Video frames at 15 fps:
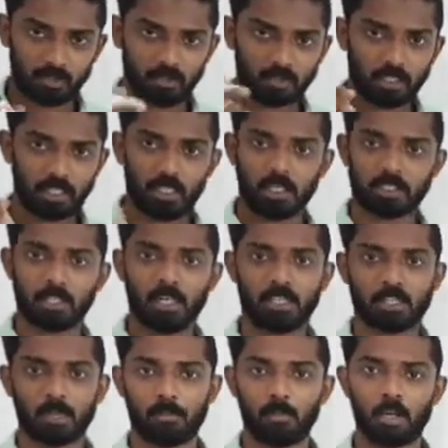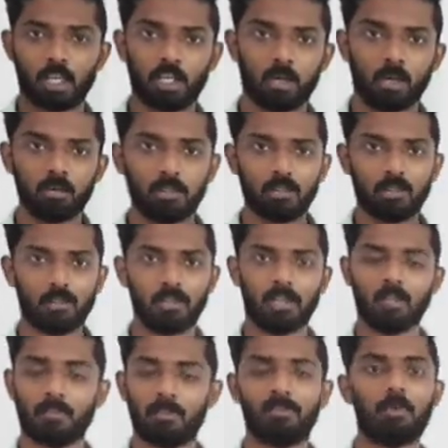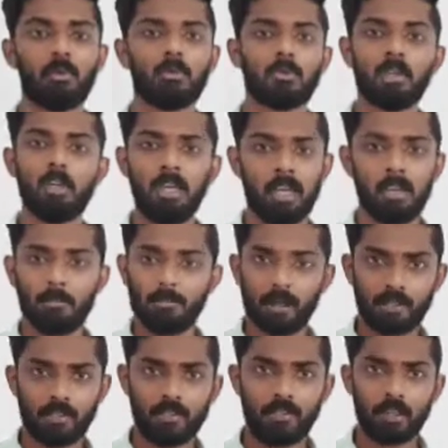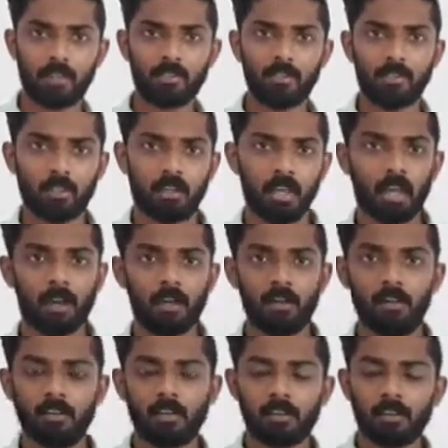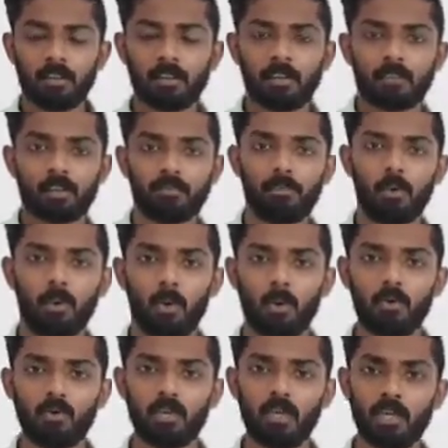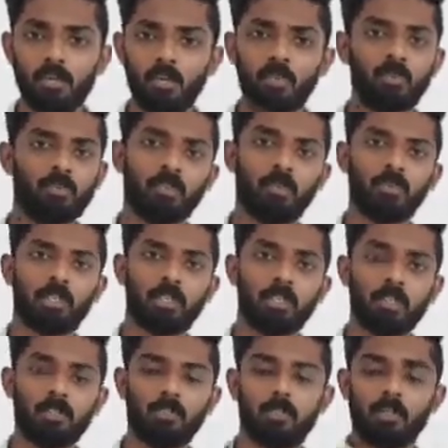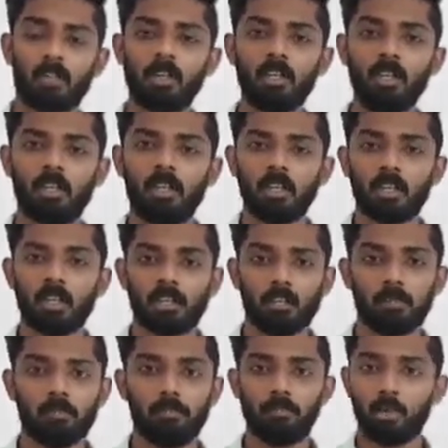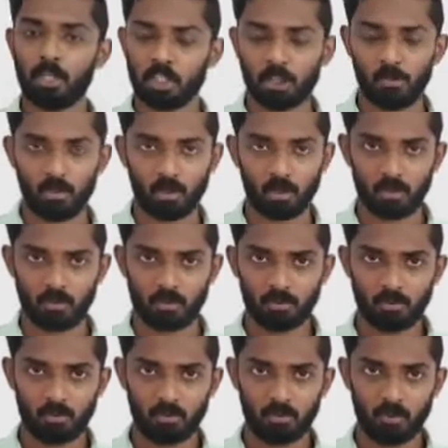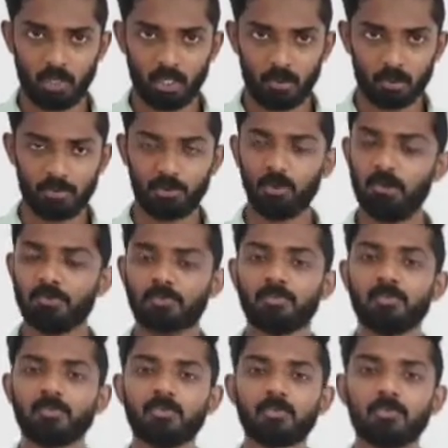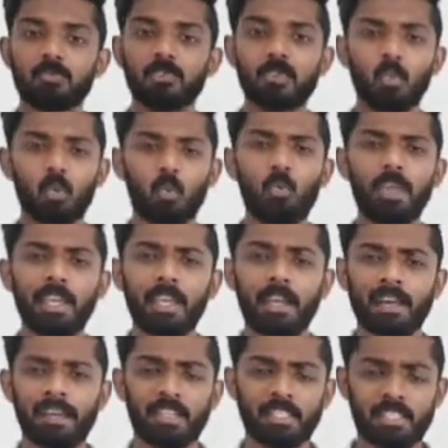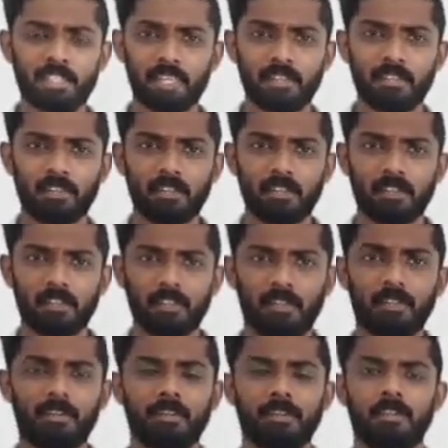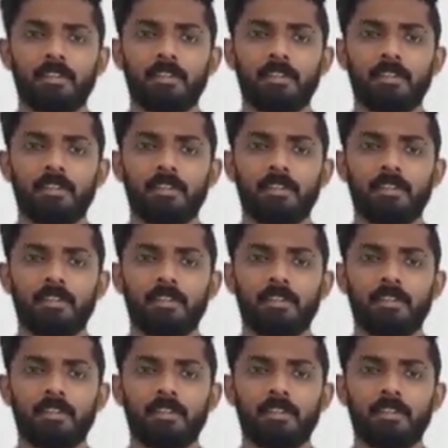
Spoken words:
sentence, that is subordinate clause, it is of course the present tense and follows the future tense in the principal clause. So here also we can understand that